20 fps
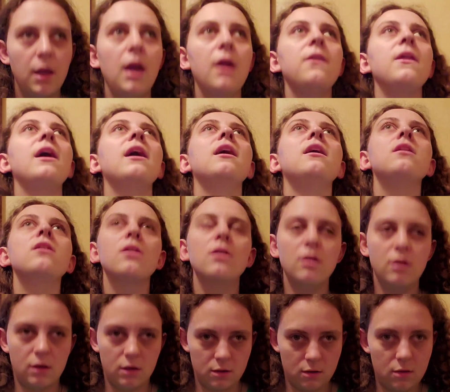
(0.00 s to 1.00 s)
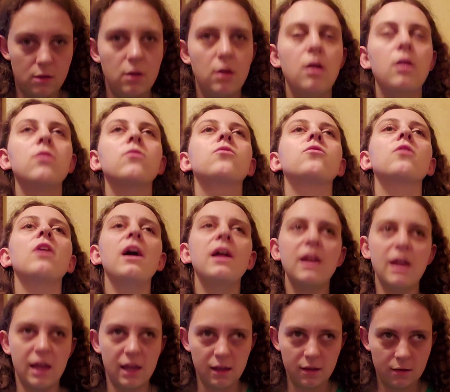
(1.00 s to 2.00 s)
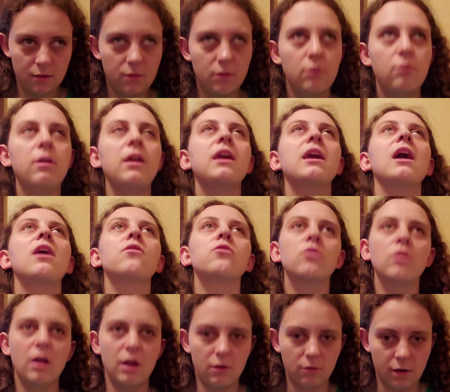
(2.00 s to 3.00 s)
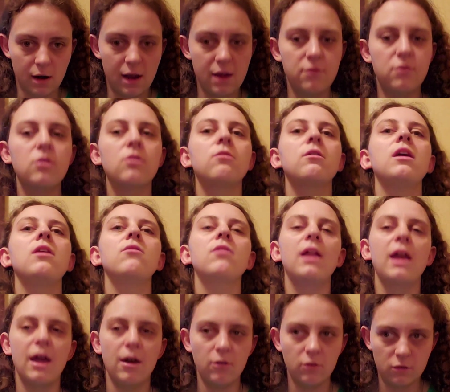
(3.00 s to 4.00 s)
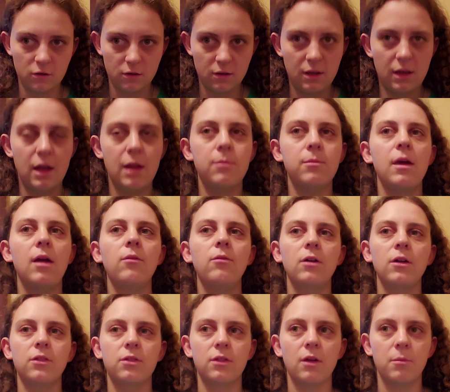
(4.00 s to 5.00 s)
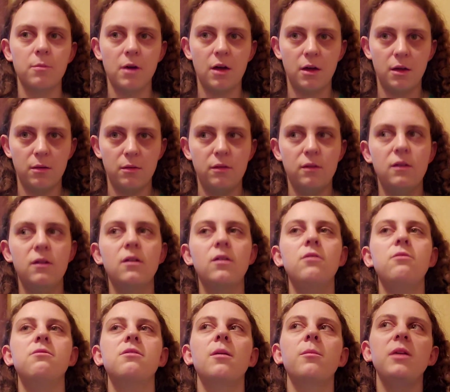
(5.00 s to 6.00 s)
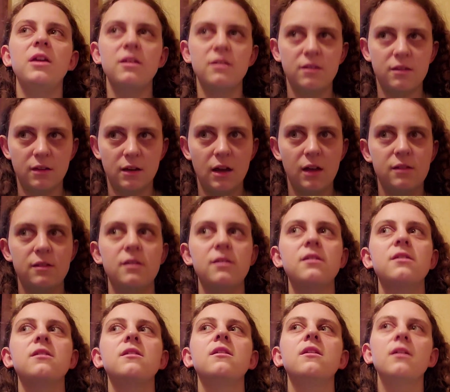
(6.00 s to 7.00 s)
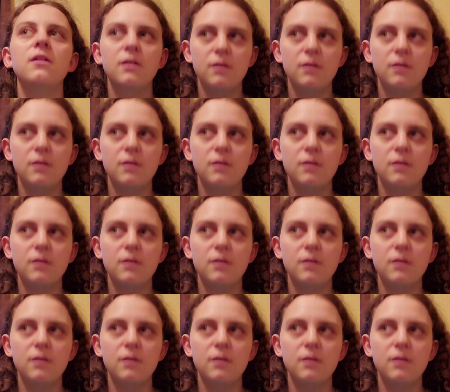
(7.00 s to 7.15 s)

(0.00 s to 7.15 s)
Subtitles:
And then on Friday, the week after I arrived, we went out and met with Femi's cousins,